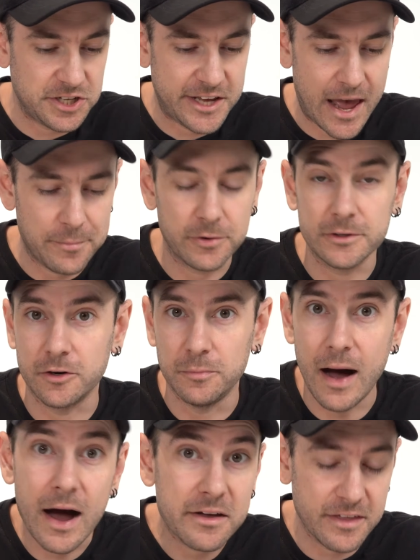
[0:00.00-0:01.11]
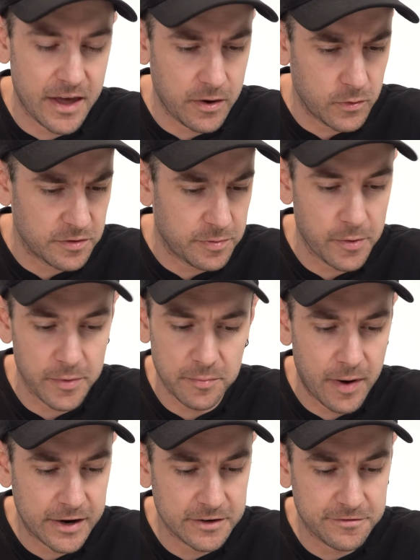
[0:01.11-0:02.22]
you can put a little mark there with a permanent
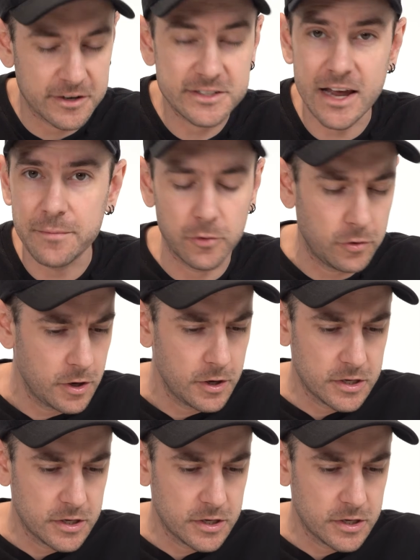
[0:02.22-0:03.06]
marker, for example,